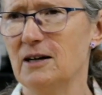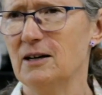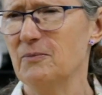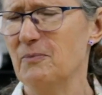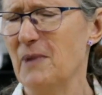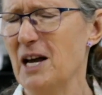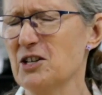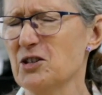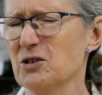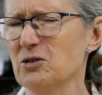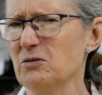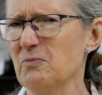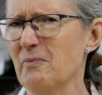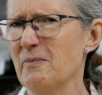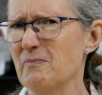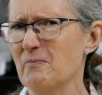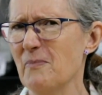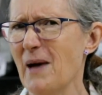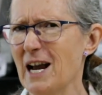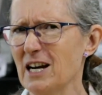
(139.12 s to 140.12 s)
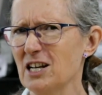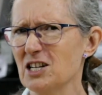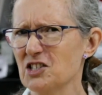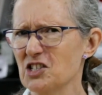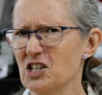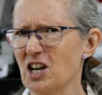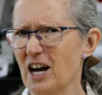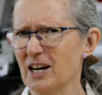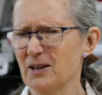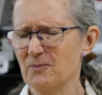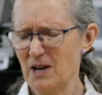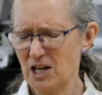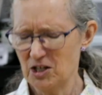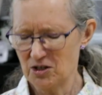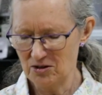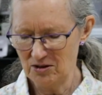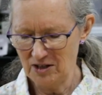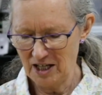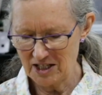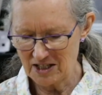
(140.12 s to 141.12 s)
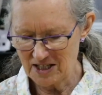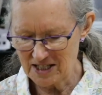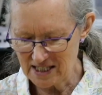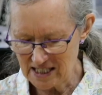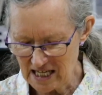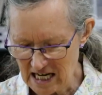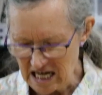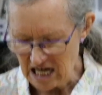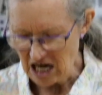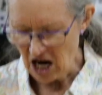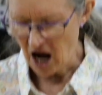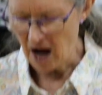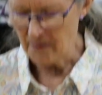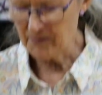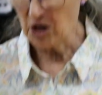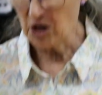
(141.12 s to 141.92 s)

Metal, magnets like metal, let's see. I'm